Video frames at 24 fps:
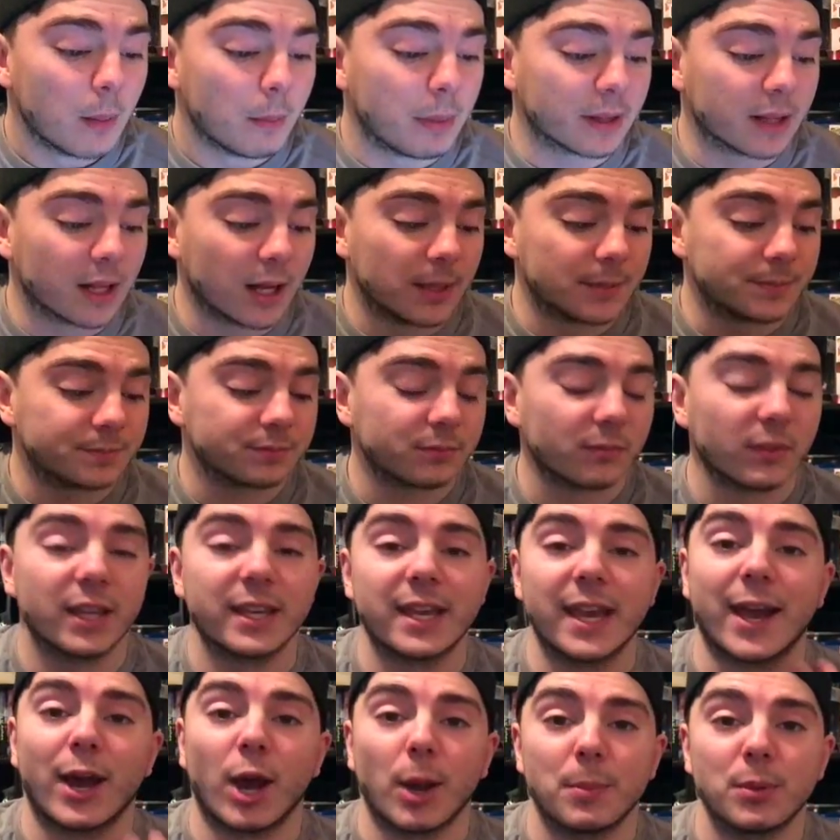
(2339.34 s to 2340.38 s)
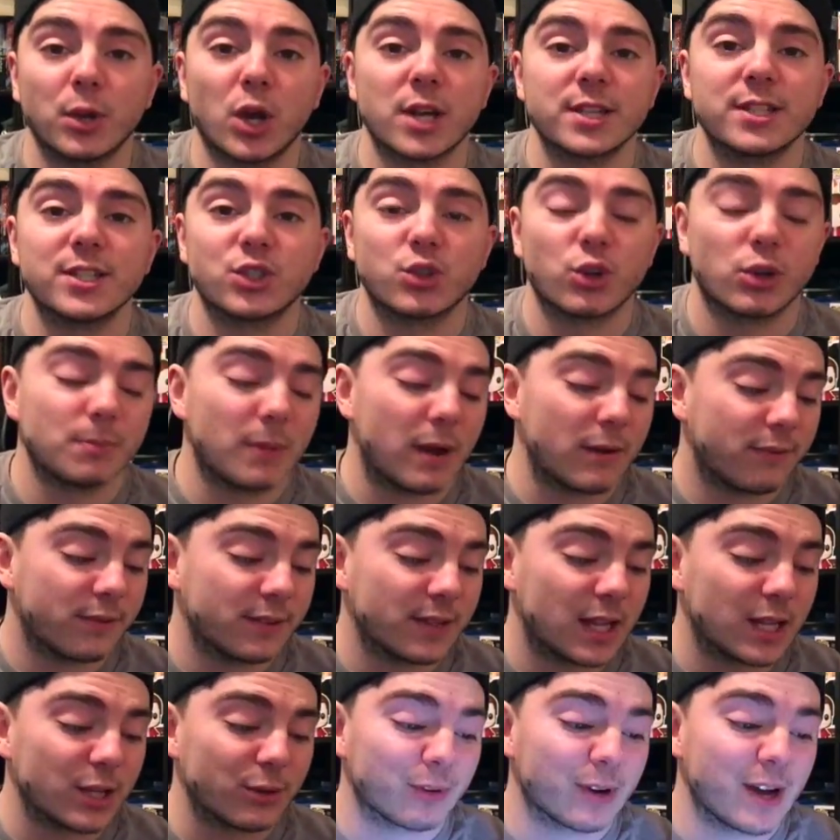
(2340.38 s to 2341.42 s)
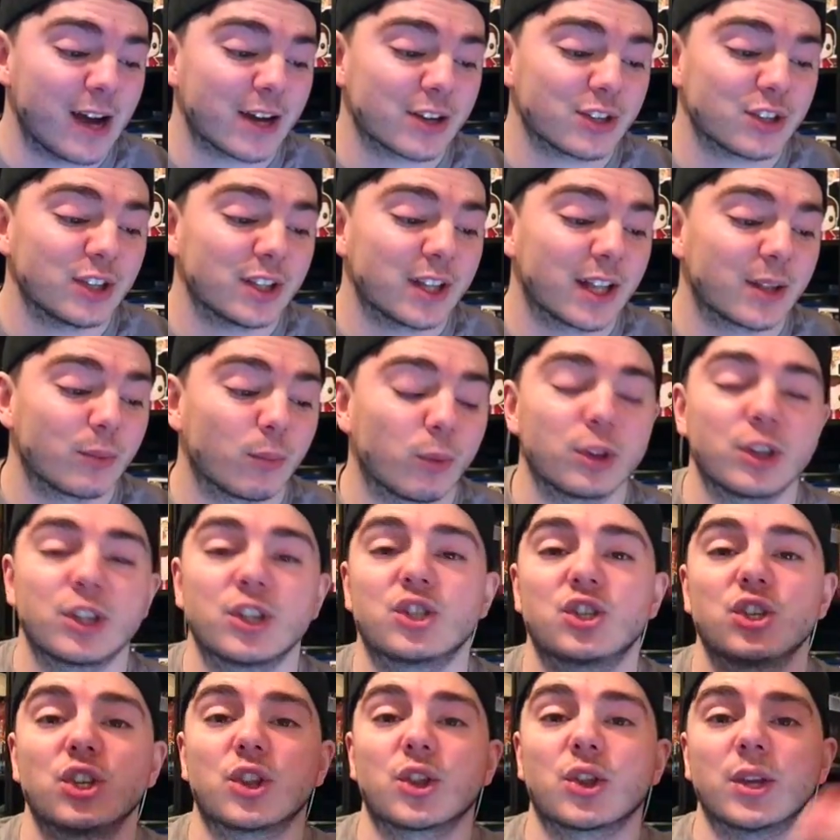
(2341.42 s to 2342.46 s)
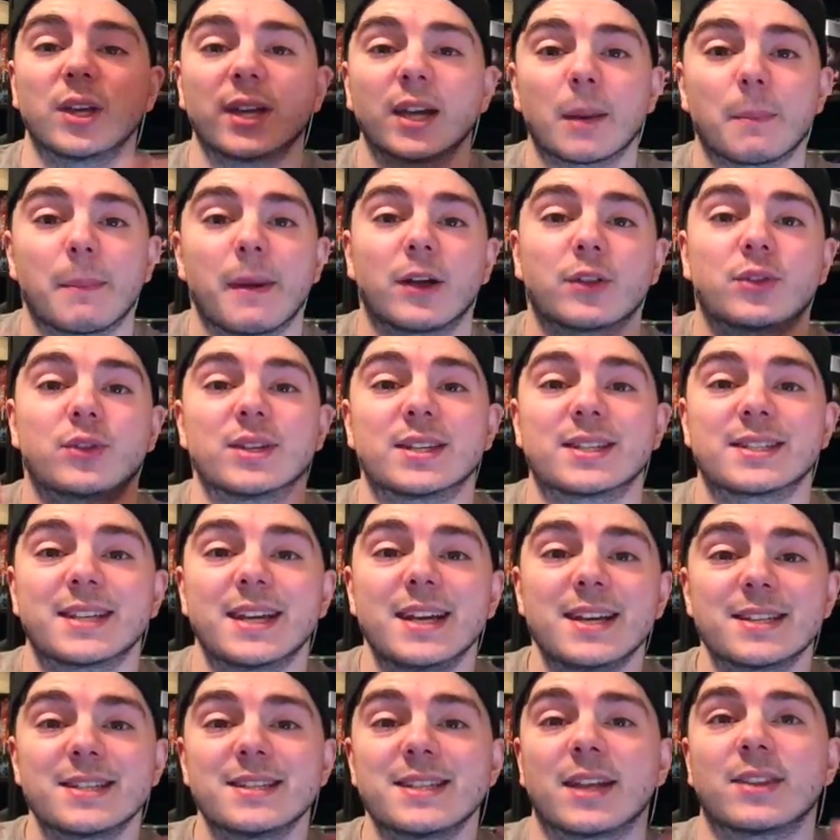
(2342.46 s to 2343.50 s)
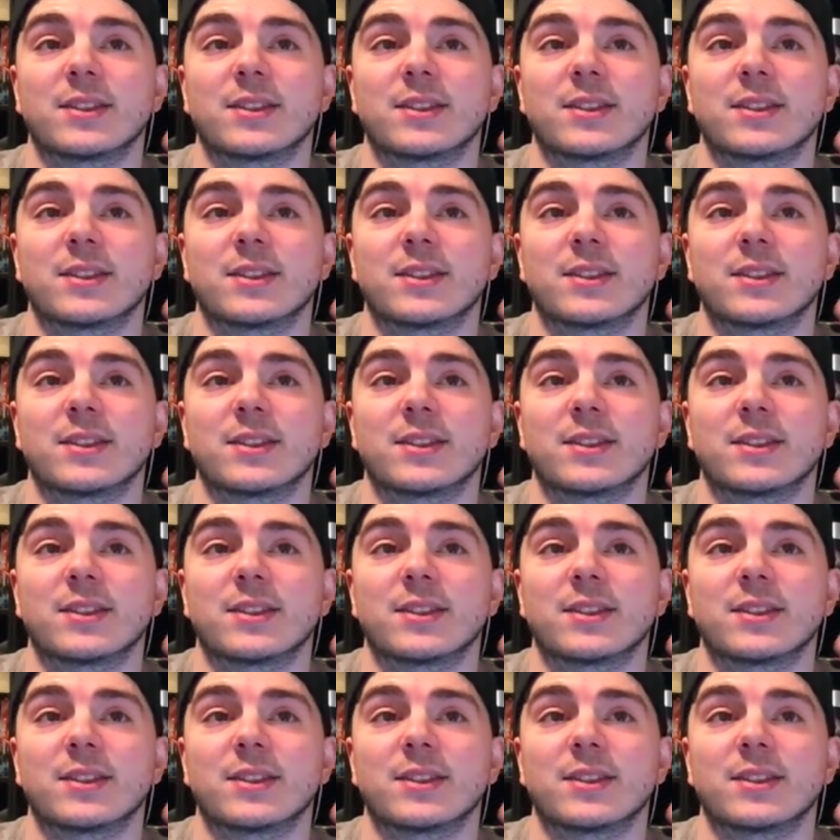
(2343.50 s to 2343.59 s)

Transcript: But um, yeah, hope you guys enjoyed my finale reaction. And what did you think about this season